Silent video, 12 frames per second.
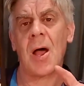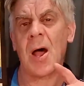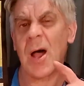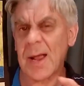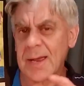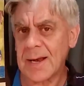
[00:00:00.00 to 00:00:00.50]

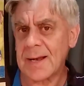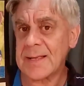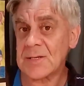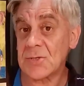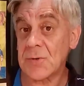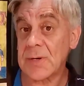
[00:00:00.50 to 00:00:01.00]
I'm going to
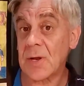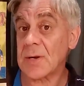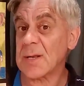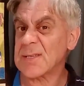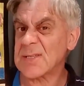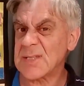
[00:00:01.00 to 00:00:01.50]
let you in on
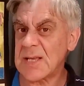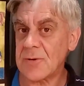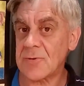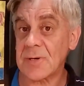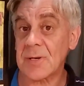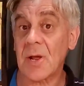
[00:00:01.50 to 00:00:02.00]
a
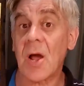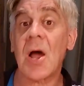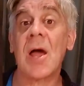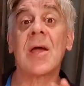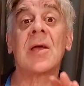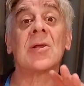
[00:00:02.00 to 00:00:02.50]
secret.
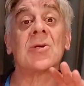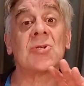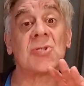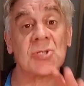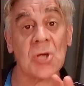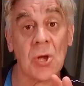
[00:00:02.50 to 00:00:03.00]
I'm going to
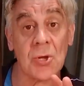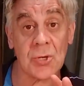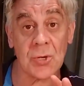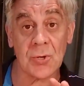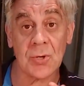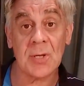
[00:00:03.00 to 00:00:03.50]
show
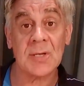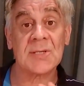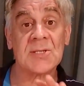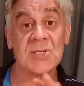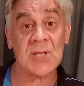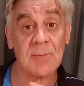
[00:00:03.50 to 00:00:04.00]
you
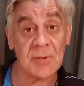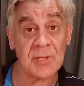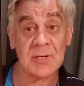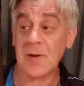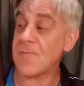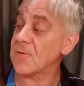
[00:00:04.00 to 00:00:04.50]
some of the
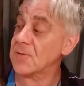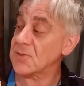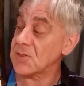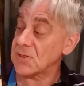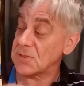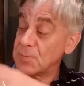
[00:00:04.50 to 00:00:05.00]

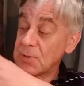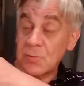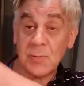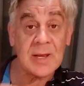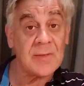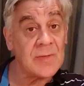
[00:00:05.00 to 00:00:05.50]
differences
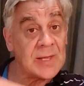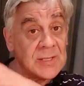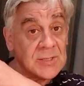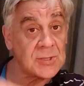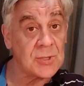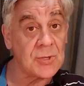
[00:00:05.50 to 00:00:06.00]
between
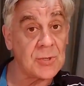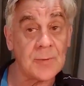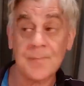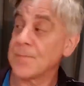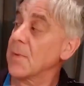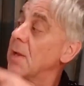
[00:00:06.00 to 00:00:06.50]
these two.
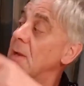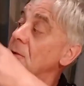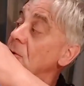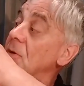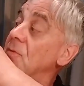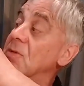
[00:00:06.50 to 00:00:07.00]

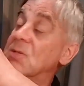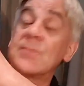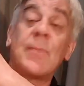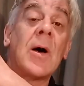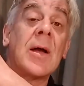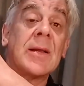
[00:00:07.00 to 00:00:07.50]
Look at the
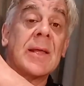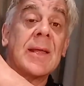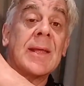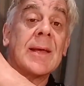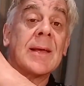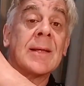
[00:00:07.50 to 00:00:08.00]
spider
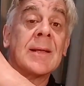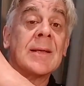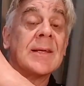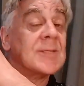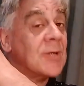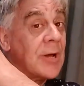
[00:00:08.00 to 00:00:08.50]
here.
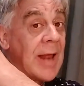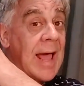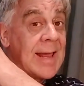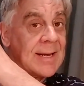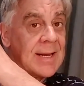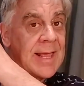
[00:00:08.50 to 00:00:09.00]
It's got
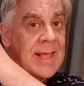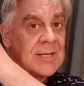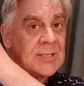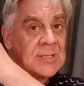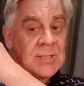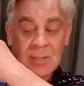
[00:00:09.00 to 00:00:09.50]
8
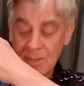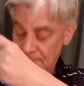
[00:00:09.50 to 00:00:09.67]
legs.